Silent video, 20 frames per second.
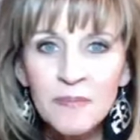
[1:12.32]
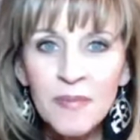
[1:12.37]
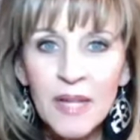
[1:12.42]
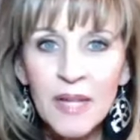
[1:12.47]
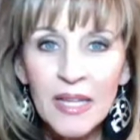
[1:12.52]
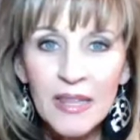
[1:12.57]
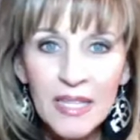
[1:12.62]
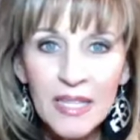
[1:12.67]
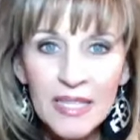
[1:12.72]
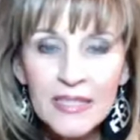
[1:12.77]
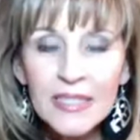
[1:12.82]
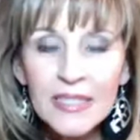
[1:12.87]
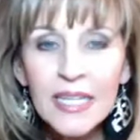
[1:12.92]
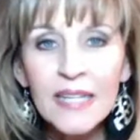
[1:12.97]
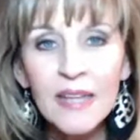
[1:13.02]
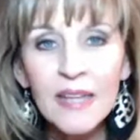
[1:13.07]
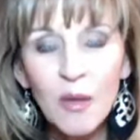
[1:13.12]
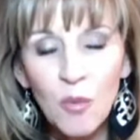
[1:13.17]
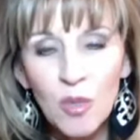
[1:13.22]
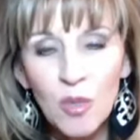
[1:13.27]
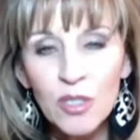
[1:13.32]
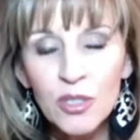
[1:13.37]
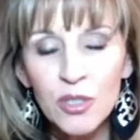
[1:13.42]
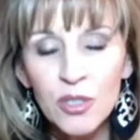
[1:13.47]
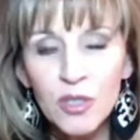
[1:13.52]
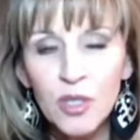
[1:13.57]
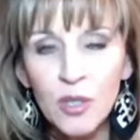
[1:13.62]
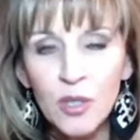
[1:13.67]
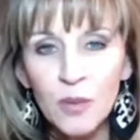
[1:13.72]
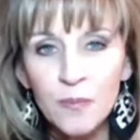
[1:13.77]
let's say that was your
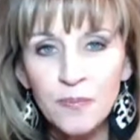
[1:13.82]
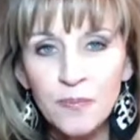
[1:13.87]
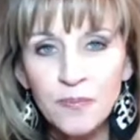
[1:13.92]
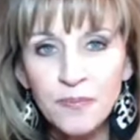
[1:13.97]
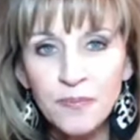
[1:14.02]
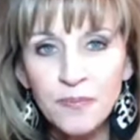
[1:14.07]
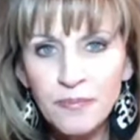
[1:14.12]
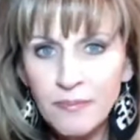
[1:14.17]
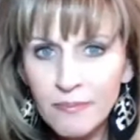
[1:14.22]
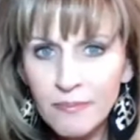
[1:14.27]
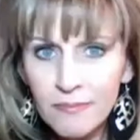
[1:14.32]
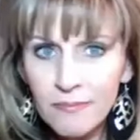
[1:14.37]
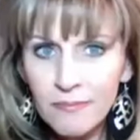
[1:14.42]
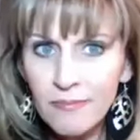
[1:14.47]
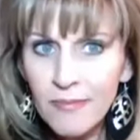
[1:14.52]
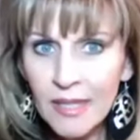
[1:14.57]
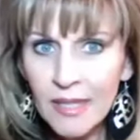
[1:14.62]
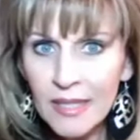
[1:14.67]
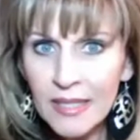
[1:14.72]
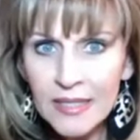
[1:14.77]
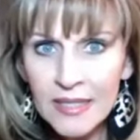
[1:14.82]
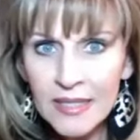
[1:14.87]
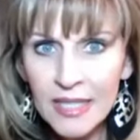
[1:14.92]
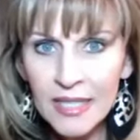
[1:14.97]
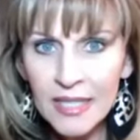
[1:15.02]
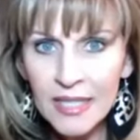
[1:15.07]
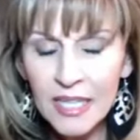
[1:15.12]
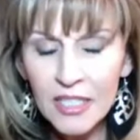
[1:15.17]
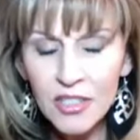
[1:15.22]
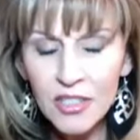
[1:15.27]
goal. Let's say
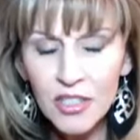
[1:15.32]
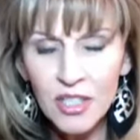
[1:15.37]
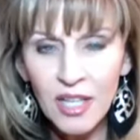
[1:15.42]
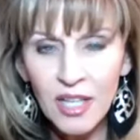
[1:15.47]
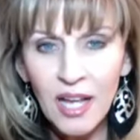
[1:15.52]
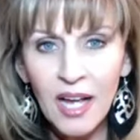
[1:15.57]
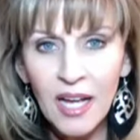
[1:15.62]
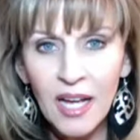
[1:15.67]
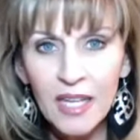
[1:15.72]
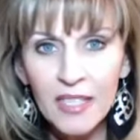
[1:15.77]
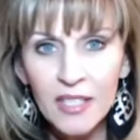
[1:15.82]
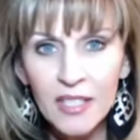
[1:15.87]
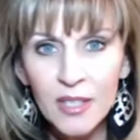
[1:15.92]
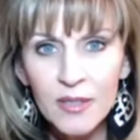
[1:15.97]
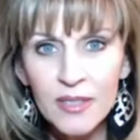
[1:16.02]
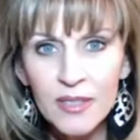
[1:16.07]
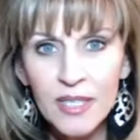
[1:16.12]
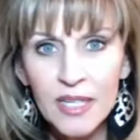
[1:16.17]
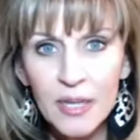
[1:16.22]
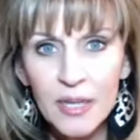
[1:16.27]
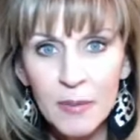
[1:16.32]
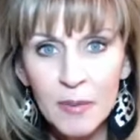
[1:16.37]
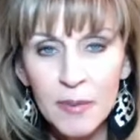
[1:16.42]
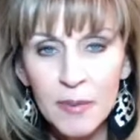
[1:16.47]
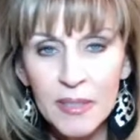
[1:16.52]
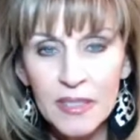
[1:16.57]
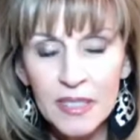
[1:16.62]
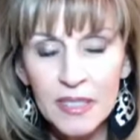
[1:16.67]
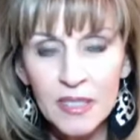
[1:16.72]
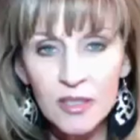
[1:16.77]
last July, you said, I'm going to be a
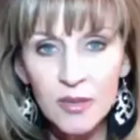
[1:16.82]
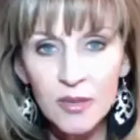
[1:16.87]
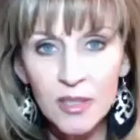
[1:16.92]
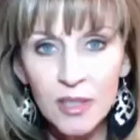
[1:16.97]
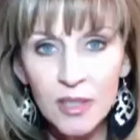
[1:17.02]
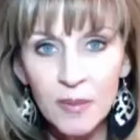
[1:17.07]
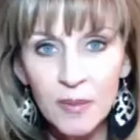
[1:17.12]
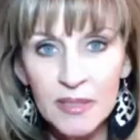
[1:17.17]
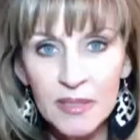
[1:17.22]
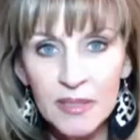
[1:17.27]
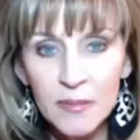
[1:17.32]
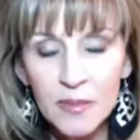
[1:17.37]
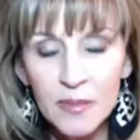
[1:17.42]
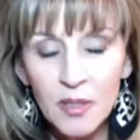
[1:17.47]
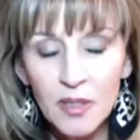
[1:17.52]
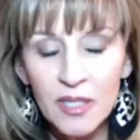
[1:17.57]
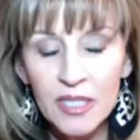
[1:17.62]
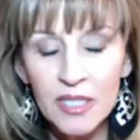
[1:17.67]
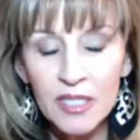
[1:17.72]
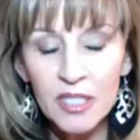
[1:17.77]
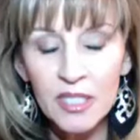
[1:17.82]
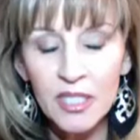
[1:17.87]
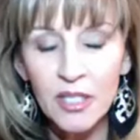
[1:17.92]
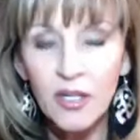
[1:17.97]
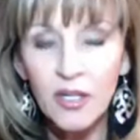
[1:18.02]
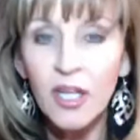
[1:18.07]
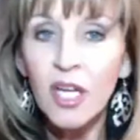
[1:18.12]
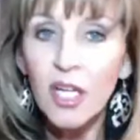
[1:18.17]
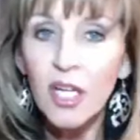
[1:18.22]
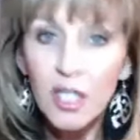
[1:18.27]
sales director by seminar next year.
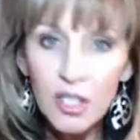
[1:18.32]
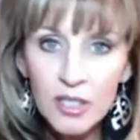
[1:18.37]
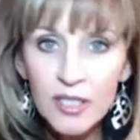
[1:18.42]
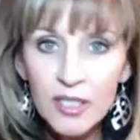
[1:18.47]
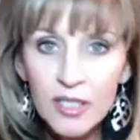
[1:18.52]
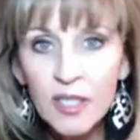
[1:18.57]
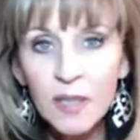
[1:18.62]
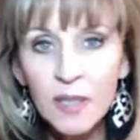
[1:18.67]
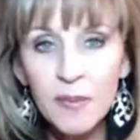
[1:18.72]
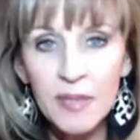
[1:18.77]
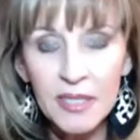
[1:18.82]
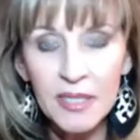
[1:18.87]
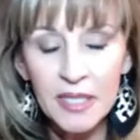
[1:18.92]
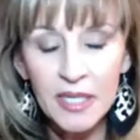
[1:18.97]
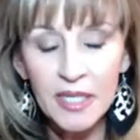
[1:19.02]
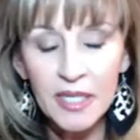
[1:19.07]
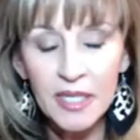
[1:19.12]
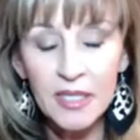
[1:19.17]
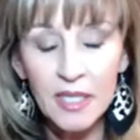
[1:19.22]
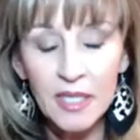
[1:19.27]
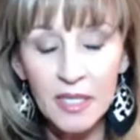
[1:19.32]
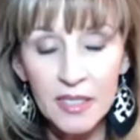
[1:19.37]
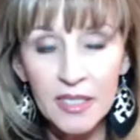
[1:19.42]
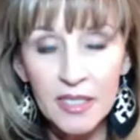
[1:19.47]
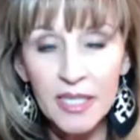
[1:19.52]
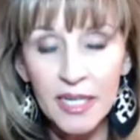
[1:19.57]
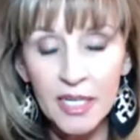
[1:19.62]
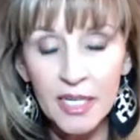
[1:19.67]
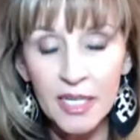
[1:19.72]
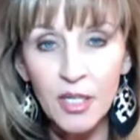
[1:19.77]
You still could be in a
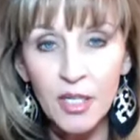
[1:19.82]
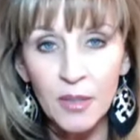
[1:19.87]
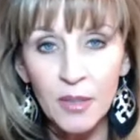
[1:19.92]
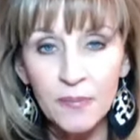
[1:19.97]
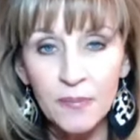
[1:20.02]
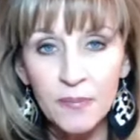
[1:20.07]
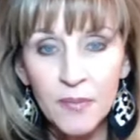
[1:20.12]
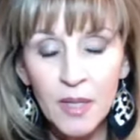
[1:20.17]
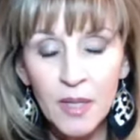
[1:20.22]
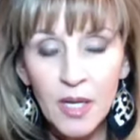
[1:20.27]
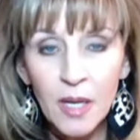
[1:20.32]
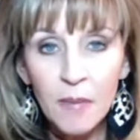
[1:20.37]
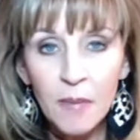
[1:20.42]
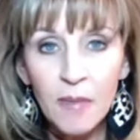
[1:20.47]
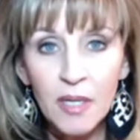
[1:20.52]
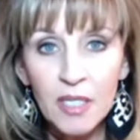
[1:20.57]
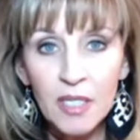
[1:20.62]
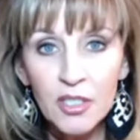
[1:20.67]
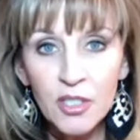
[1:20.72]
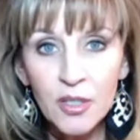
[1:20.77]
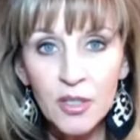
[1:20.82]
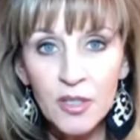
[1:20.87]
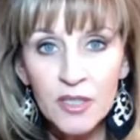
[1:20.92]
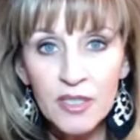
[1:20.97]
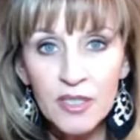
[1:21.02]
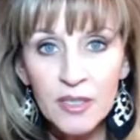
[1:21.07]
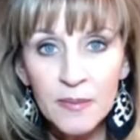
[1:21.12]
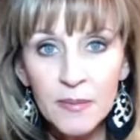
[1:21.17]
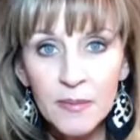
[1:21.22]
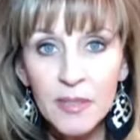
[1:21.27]
DIQ because you could
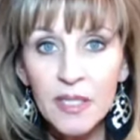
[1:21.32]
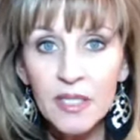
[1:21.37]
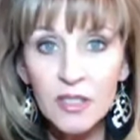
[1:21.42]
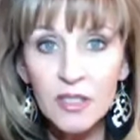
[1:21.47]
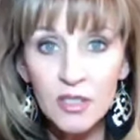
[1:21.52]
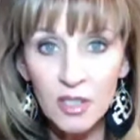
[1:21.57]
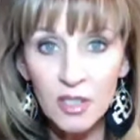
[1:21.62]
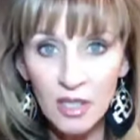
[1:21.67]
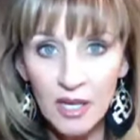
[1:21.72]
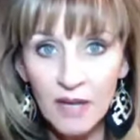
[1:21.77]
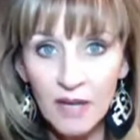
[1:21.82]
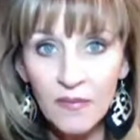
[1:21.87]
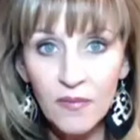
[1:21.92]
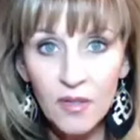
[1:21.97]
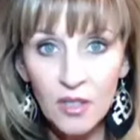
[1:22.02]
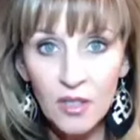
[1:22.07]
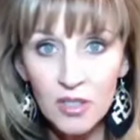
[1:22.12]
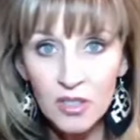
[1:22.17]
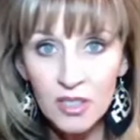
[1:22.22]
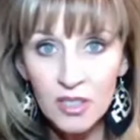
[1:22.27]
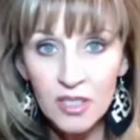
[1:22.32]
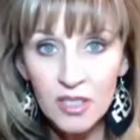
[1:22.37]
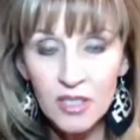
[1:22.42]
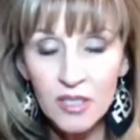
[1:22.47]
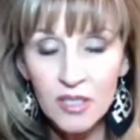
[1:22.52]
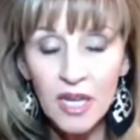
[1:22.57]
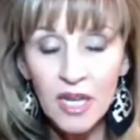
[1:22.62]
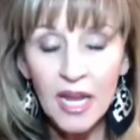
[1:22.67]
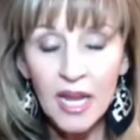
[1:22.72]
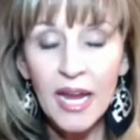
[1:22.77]
submit July 1st
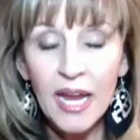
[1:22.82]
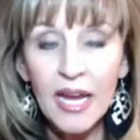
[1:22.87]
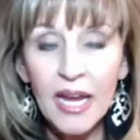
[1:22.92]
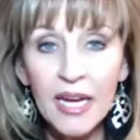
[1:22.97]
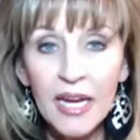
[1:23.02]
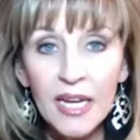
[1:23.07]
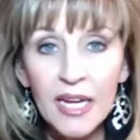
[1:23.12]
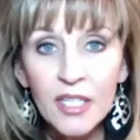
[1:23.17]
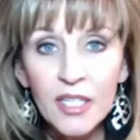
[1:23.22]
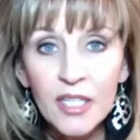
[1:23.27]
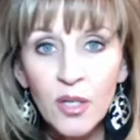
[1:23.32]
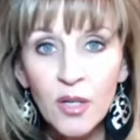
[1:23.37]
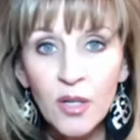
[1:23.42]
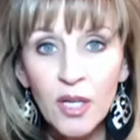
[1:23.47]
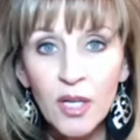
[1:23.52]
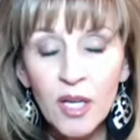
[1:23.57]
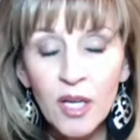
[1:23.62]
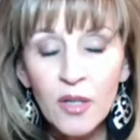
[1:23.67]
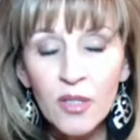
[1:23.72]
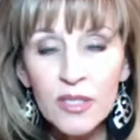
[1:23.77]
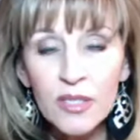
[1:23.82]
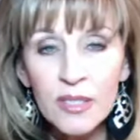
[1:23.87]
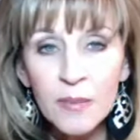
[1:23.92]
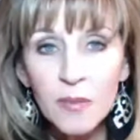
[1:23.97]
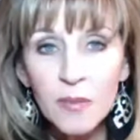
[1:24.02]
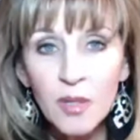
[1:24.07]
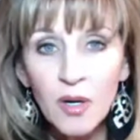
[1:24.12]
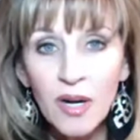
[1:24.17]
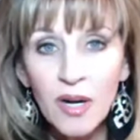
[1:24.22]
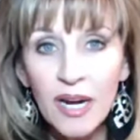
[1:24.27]
and you could go to
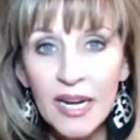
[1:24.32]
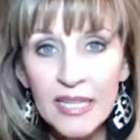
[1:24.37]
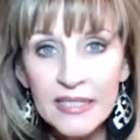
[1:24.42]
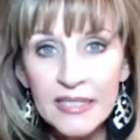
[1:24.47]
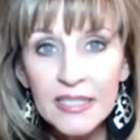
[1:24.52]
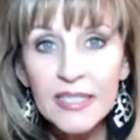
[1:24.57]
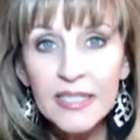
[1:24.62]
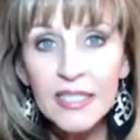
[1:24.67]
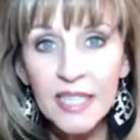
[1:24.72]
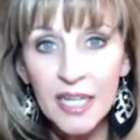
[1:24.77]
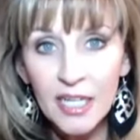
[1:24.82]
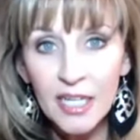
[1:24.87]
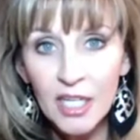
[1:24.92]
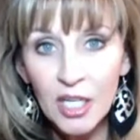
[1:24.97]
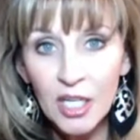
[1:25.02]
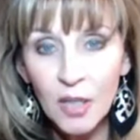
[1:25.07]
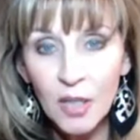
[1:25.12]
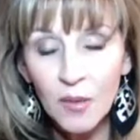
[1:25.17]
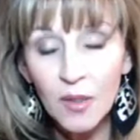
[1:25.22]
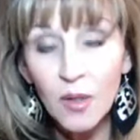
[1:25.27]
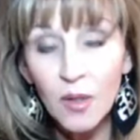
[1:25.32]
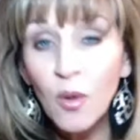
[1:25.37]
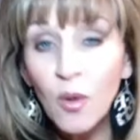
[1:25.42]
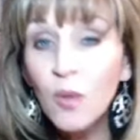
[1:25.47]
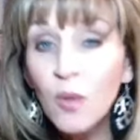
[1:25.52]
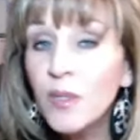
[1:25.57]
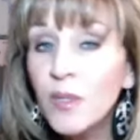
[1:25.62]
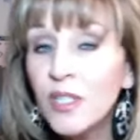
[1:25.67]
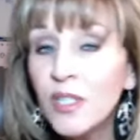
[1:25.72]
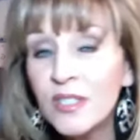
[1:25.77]
seminar as a DIQ. And according to
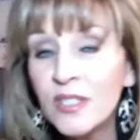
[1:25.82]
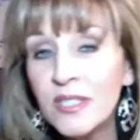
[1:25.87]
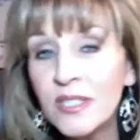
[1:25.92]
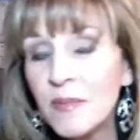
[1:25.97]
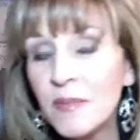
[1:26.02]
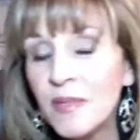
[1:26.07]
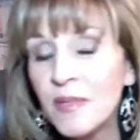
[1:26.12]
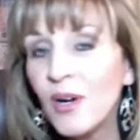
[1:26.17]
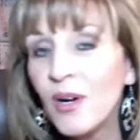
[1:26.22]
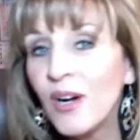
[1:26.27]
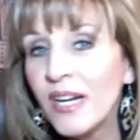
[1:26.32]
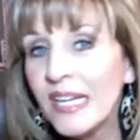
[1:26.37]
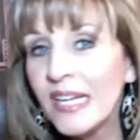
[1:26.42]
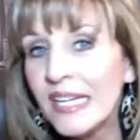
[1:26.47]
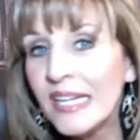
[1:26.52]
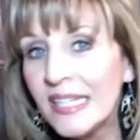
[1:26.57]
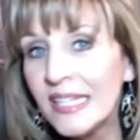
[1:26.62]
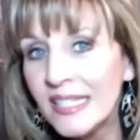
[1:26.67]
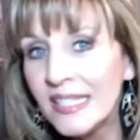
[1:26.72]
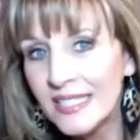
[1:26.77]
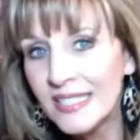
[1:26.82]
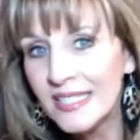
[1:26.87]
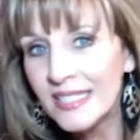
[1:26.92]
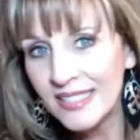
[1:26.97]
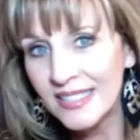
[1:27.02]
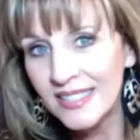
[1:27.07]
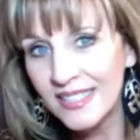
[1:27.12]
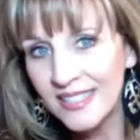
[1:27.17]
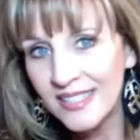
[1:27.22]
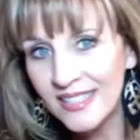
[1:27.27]
when your seminar ended,